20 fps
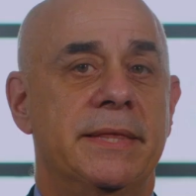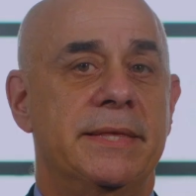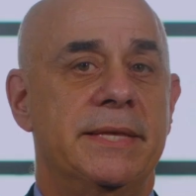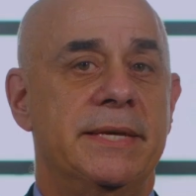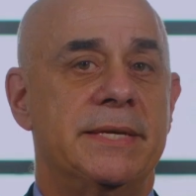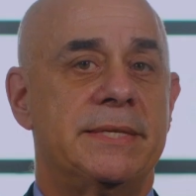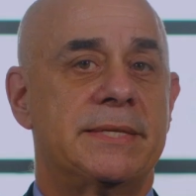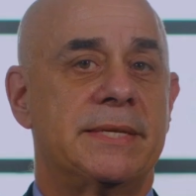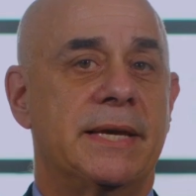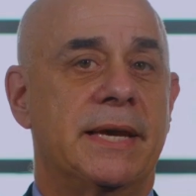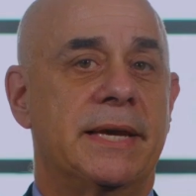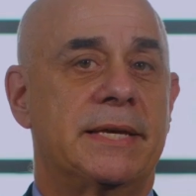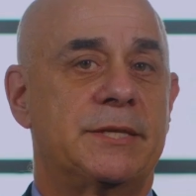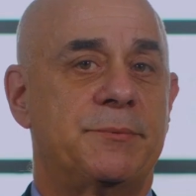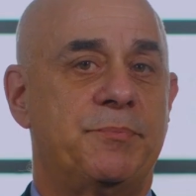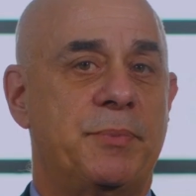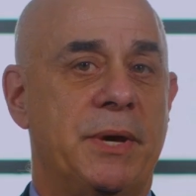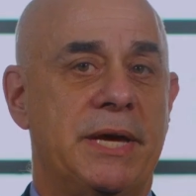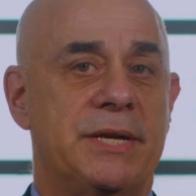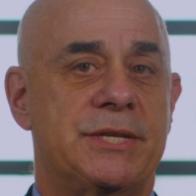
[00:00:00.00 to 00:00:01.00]
This
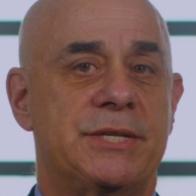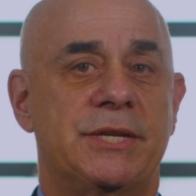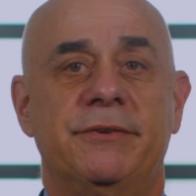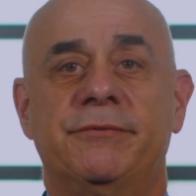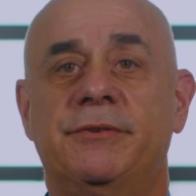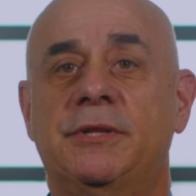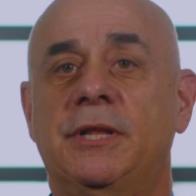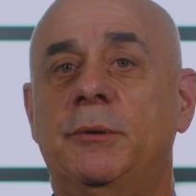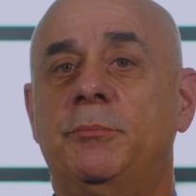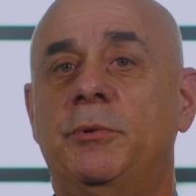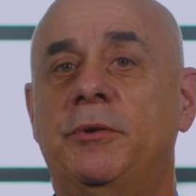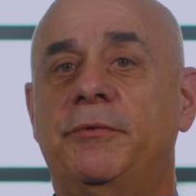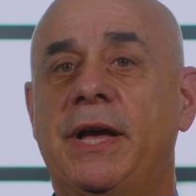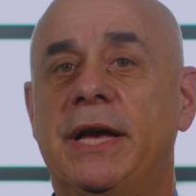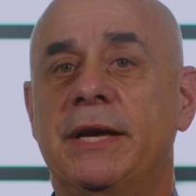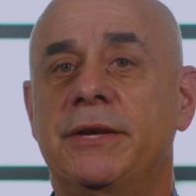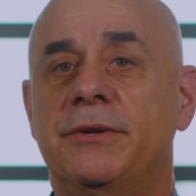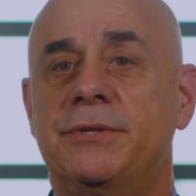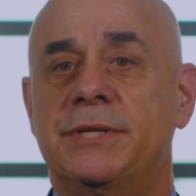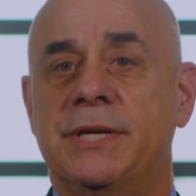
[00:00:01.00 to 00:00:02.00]
expansion of global
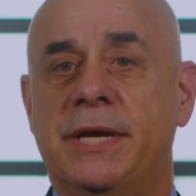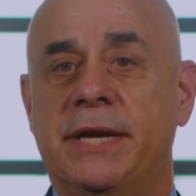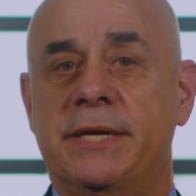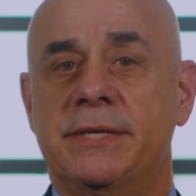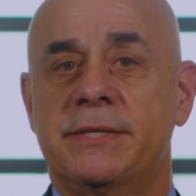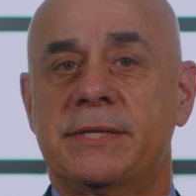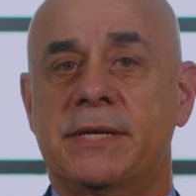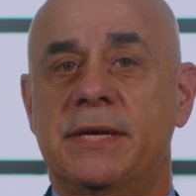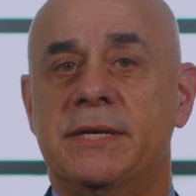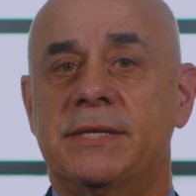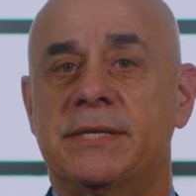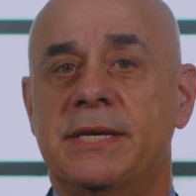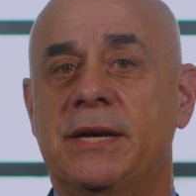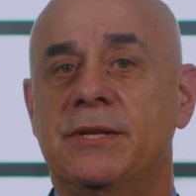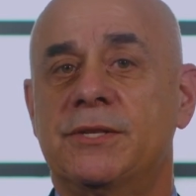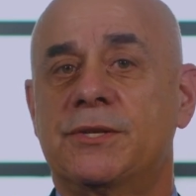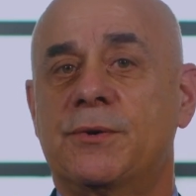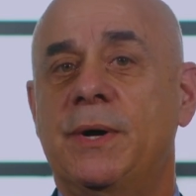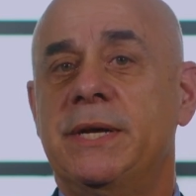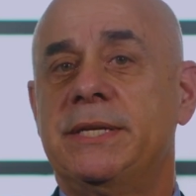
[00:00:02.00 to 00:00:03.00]
value chains
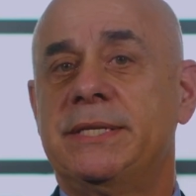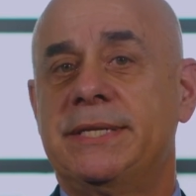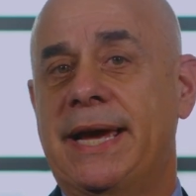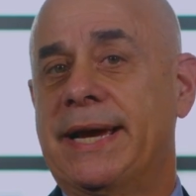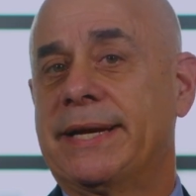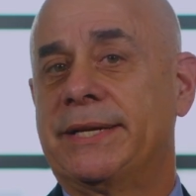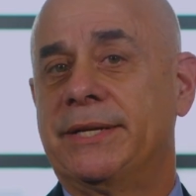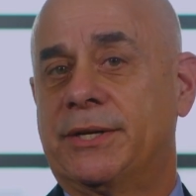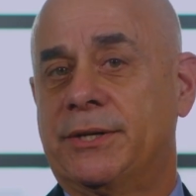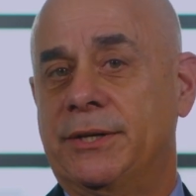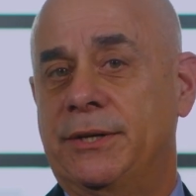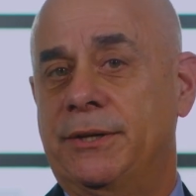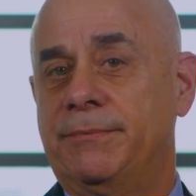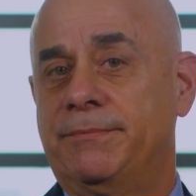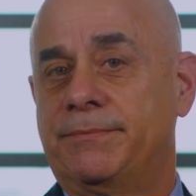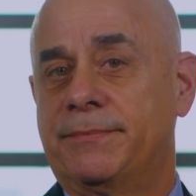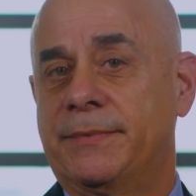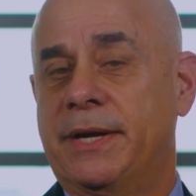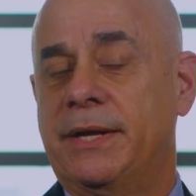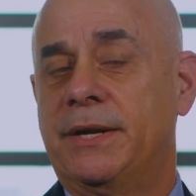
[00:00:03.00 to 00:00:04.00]
sounds quite
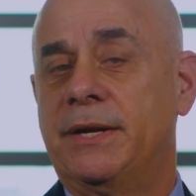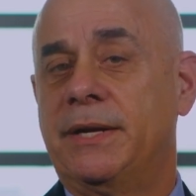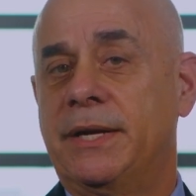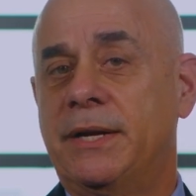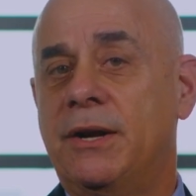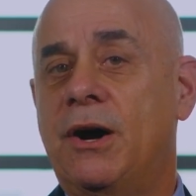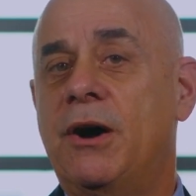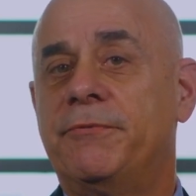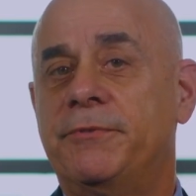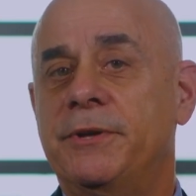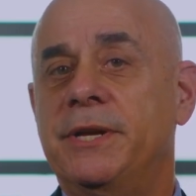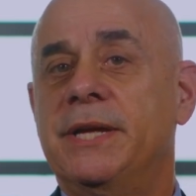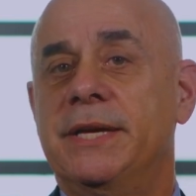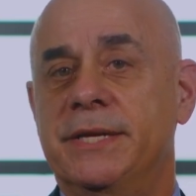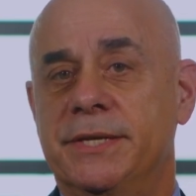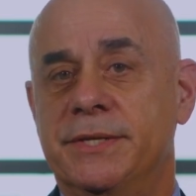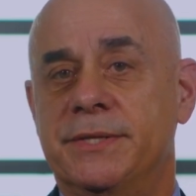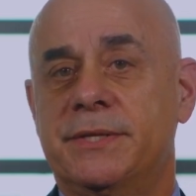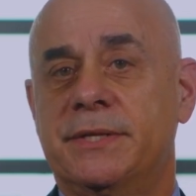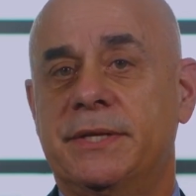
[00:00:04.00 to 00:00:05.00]
technical, and it often
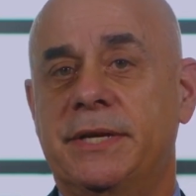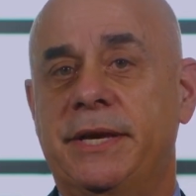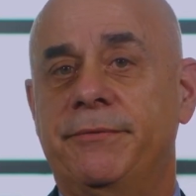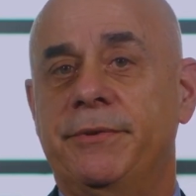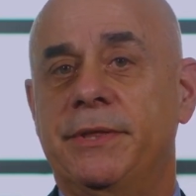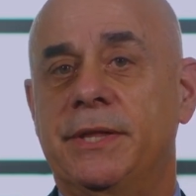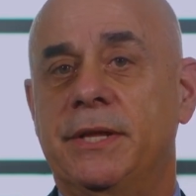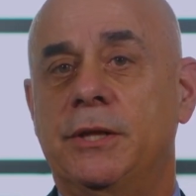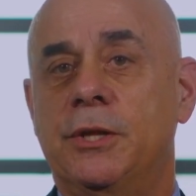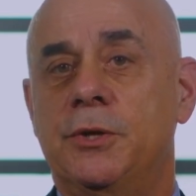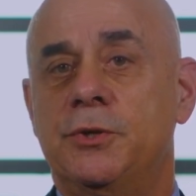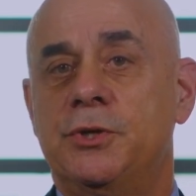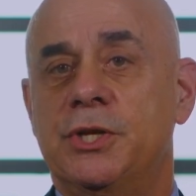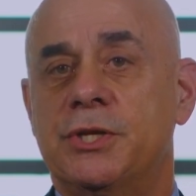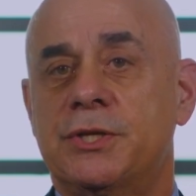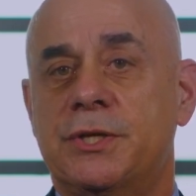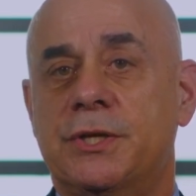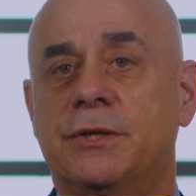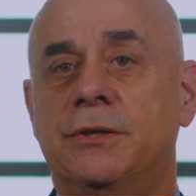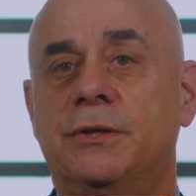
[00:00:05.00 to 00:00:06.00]
is, given the
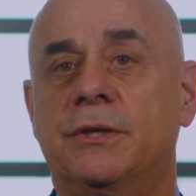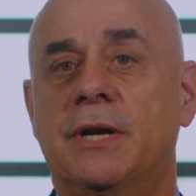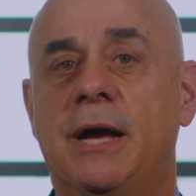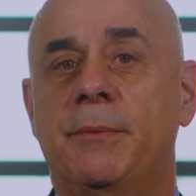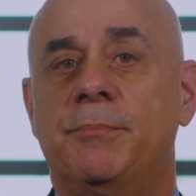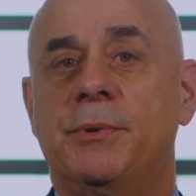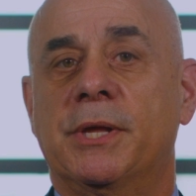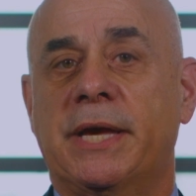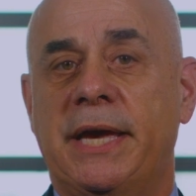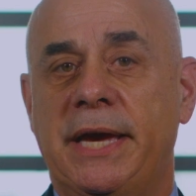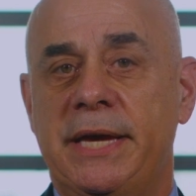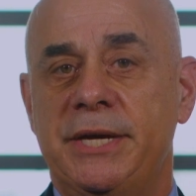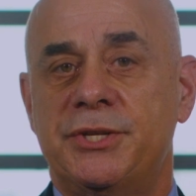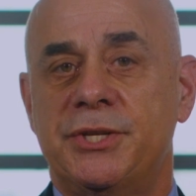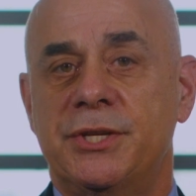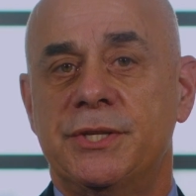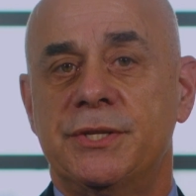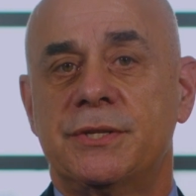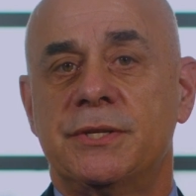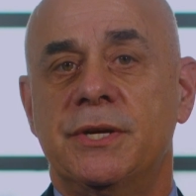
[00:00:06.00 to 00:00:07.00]
logistical
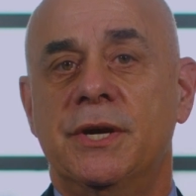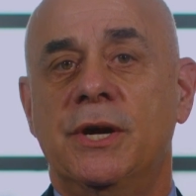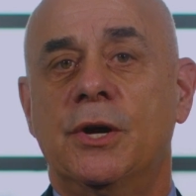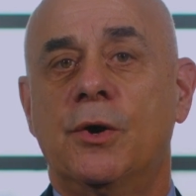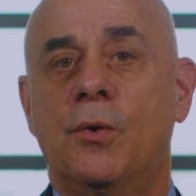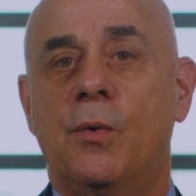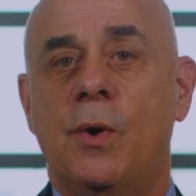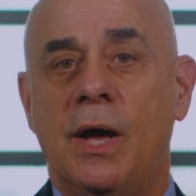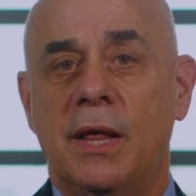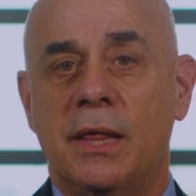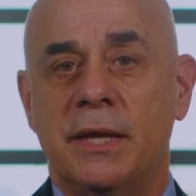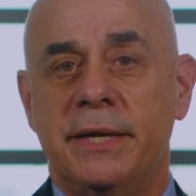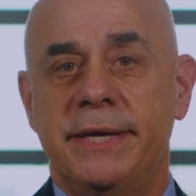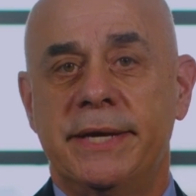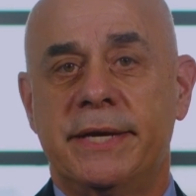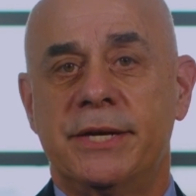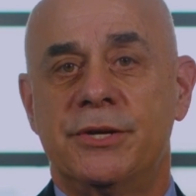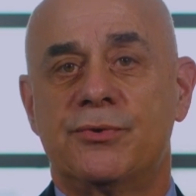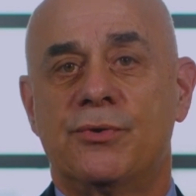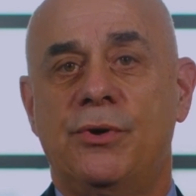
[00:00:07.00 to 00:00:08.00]
complications,
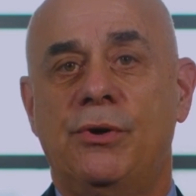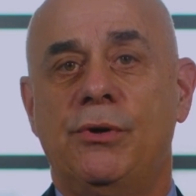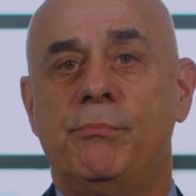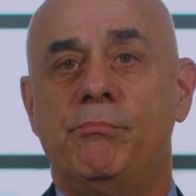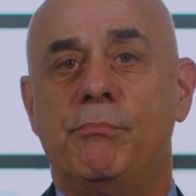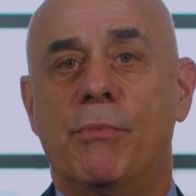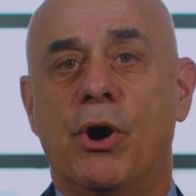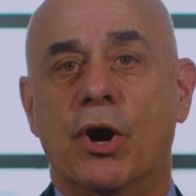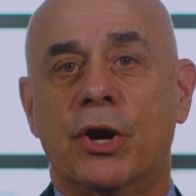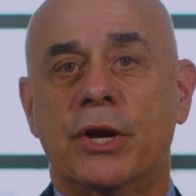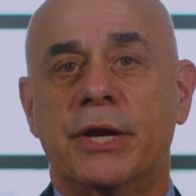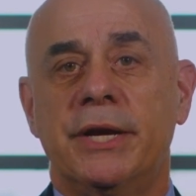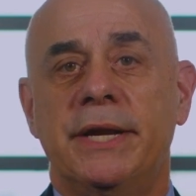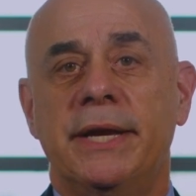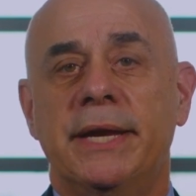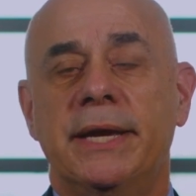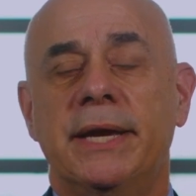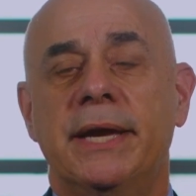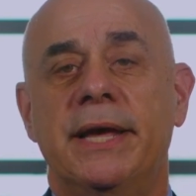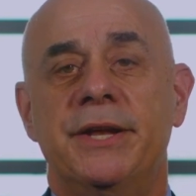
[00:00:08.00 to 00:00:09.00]
quality control,
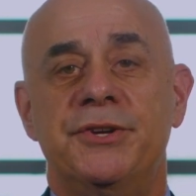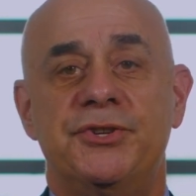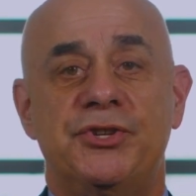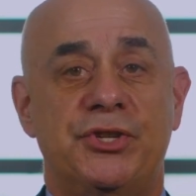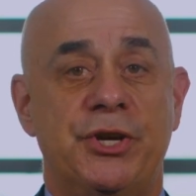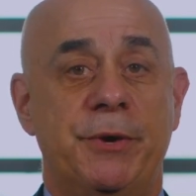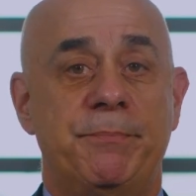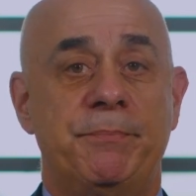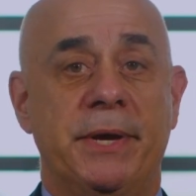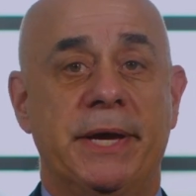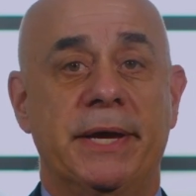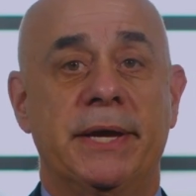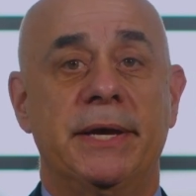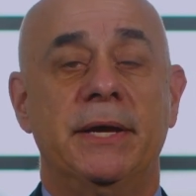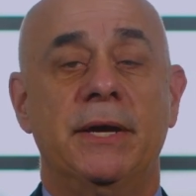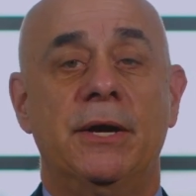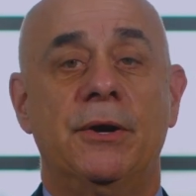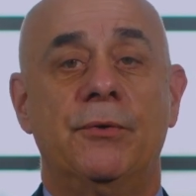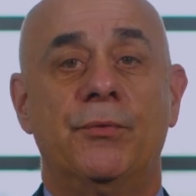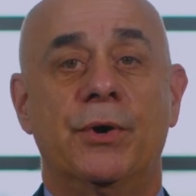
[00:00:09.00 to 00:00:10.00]
marketing, and shipping
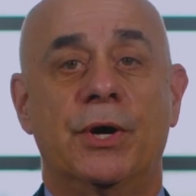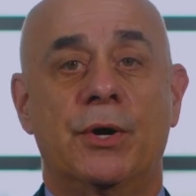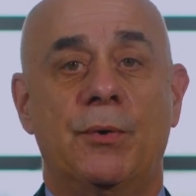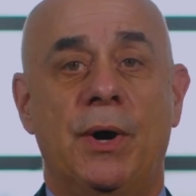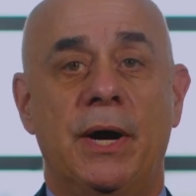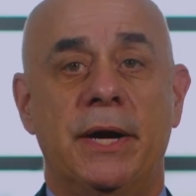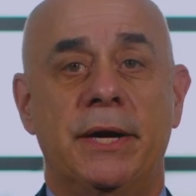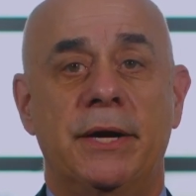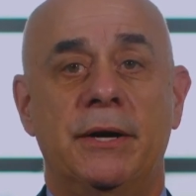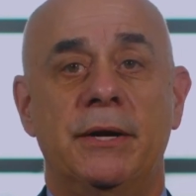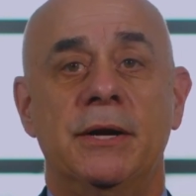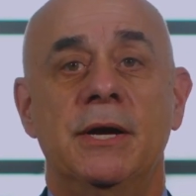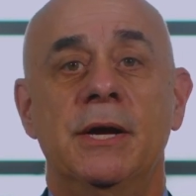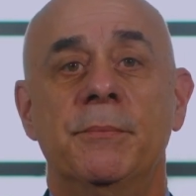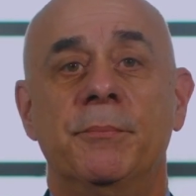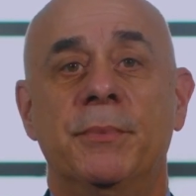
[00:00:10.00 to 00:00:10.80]
required.